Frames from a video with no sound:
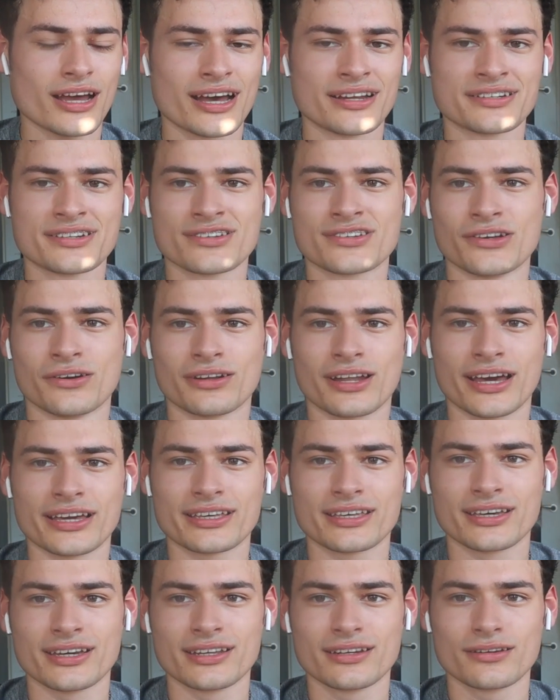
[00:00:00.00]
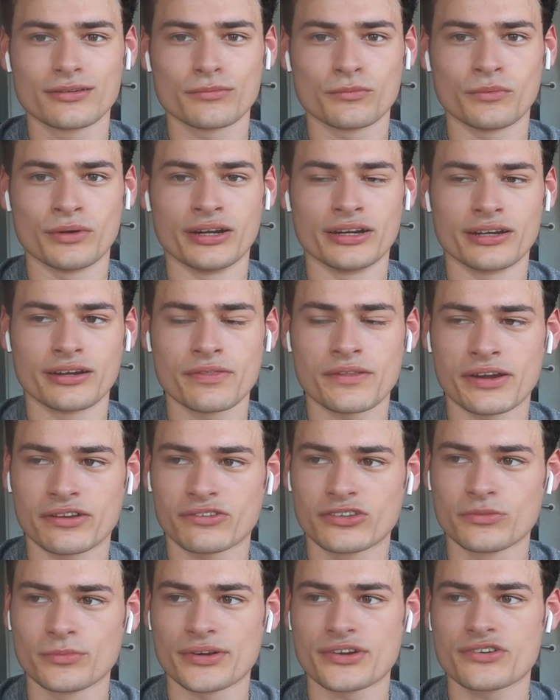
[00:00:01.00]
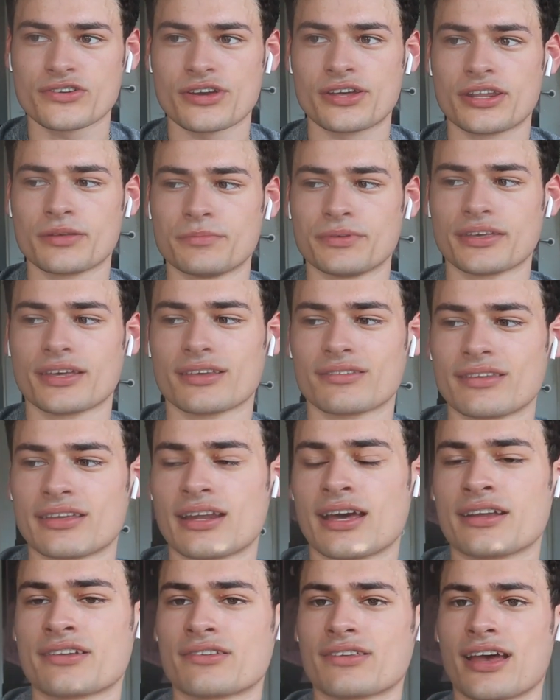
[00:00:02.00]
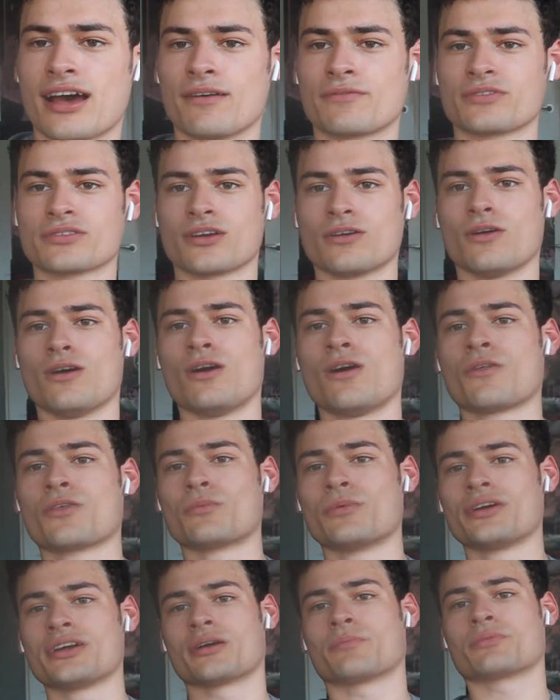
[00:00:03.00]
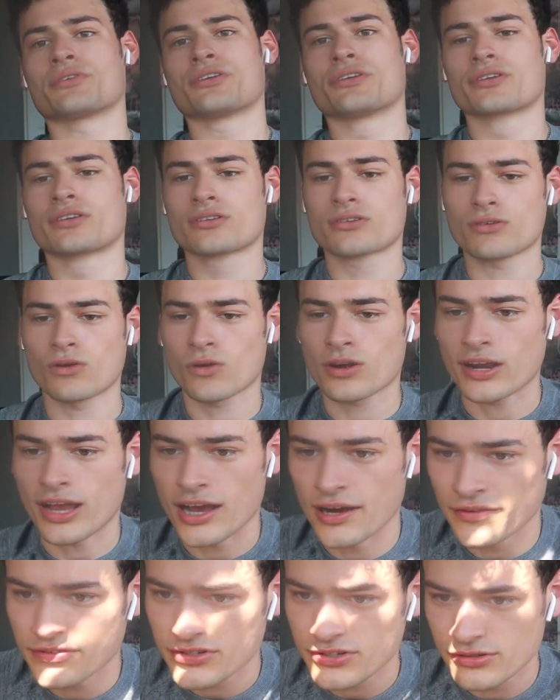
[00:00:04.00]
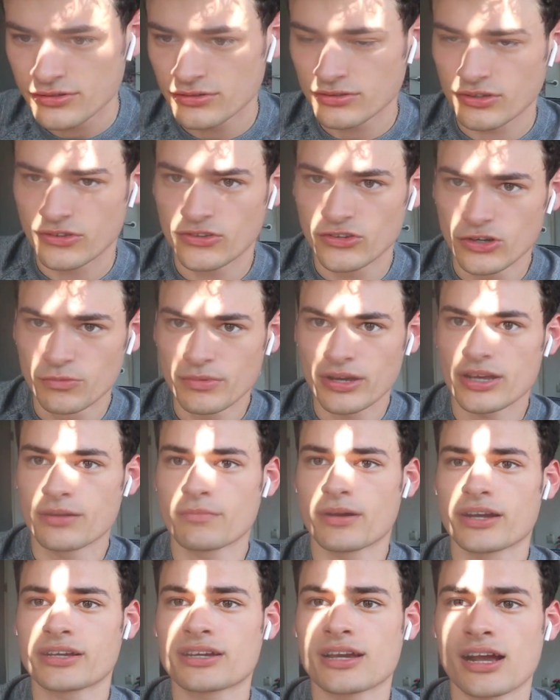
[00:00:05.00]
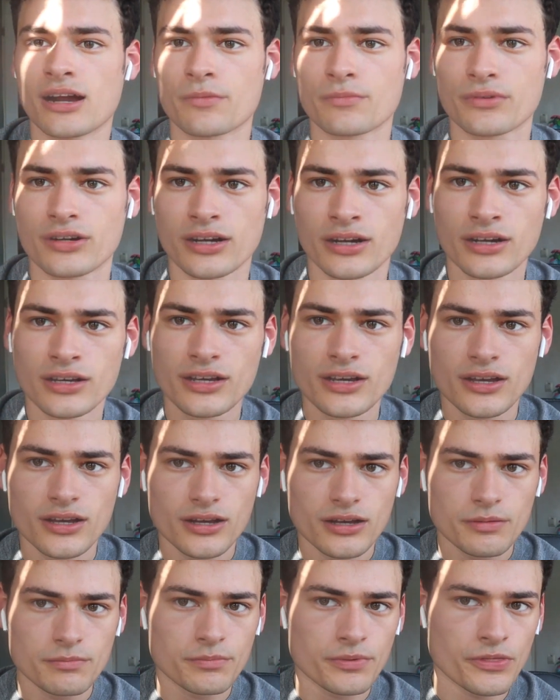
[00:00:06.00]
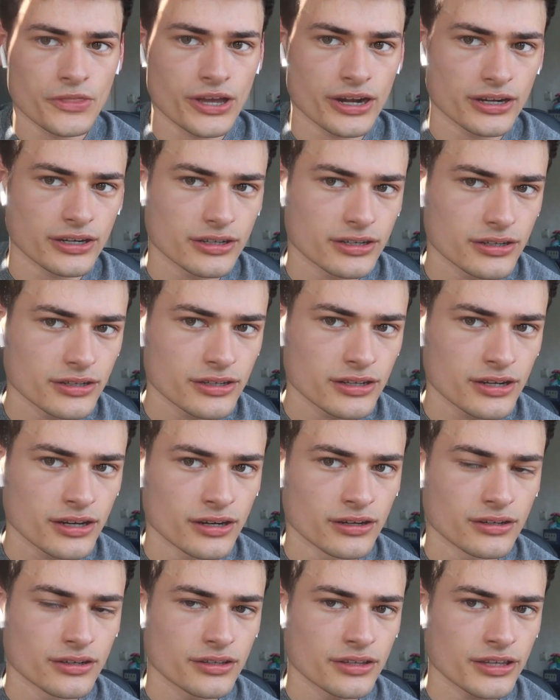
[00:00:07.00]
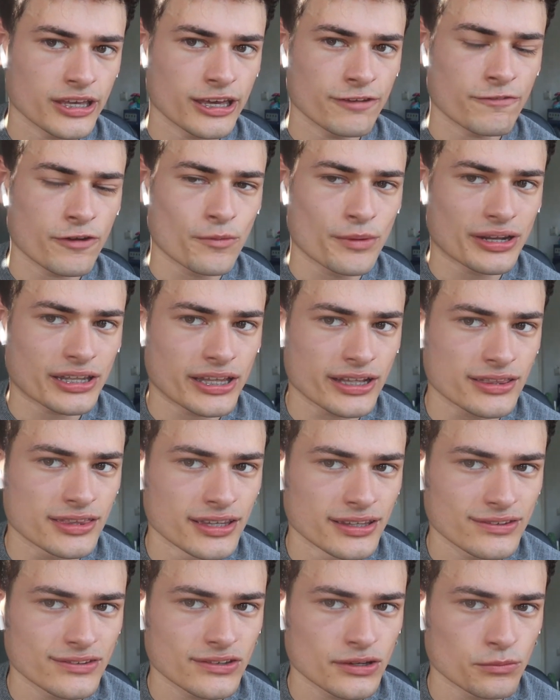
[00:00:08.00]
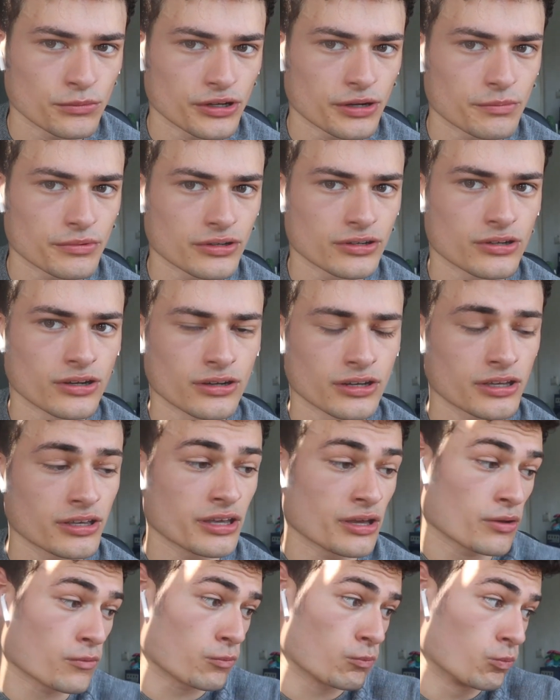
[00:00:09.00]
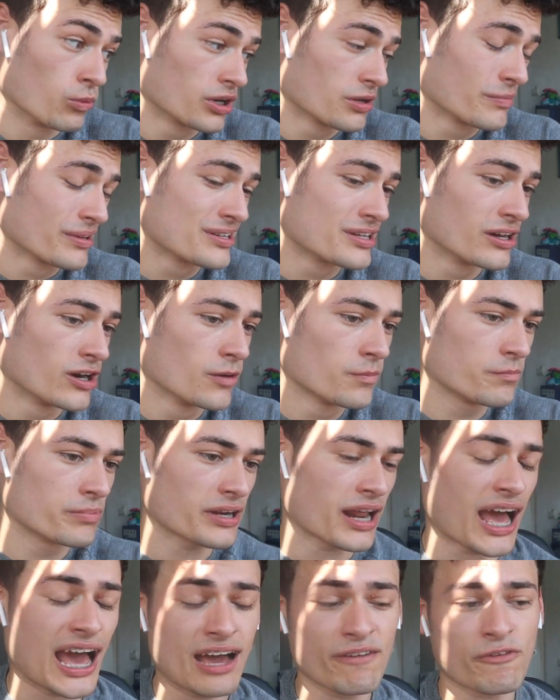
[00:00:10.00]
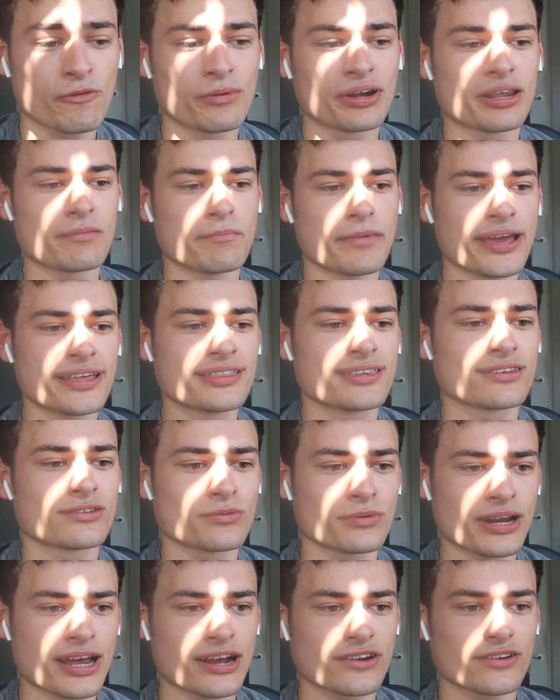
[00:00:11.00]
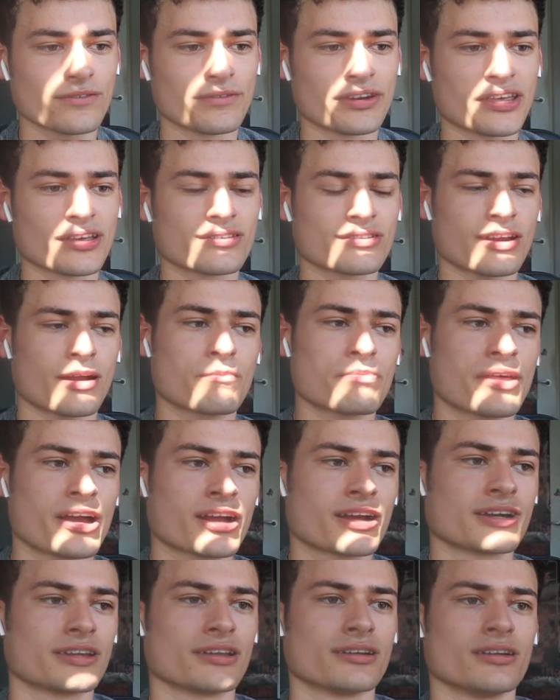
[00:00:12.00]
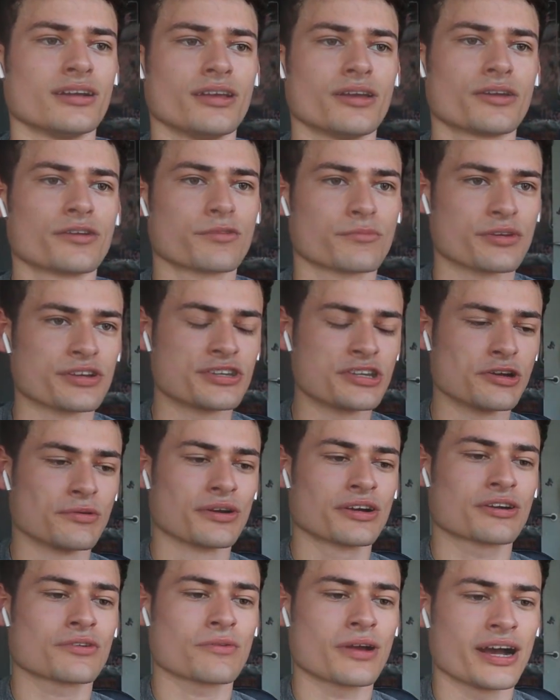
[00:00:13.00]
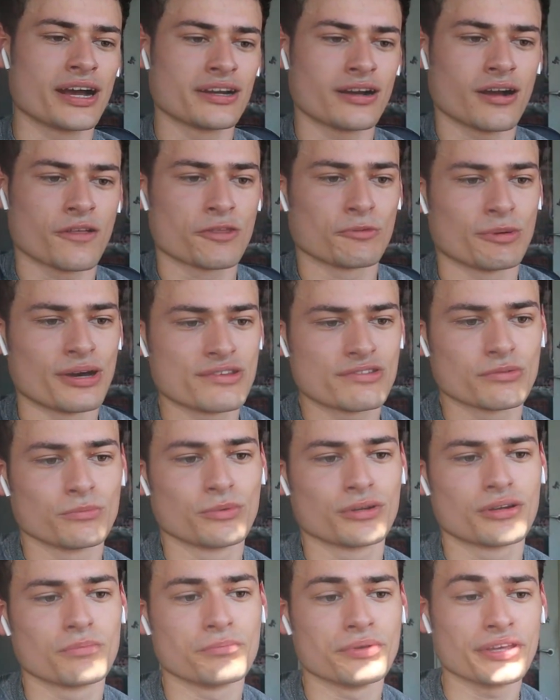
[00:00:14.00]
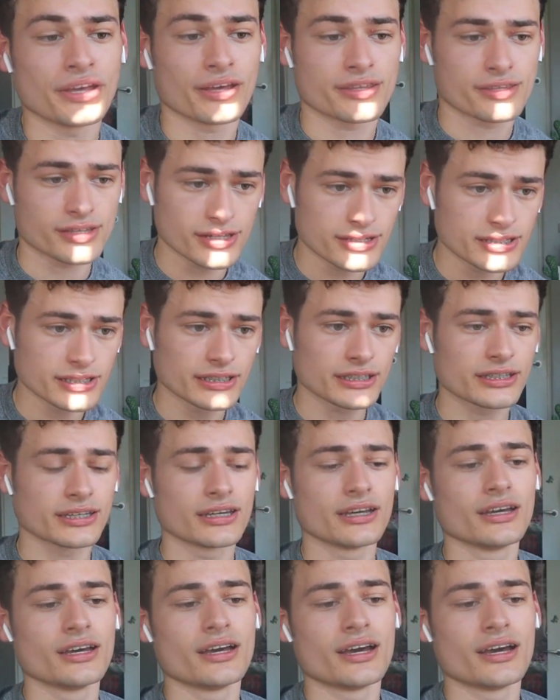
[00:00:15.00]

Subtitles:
I just don't like it when there's too much shading because then I just have to go all the way up here or have to zoom in my camera. But then, you know, if I went like this, it would have been dope, but I've already made this reaction video, so I'm not gonna redo it, right? Otherwise, it wouldn't be authentic.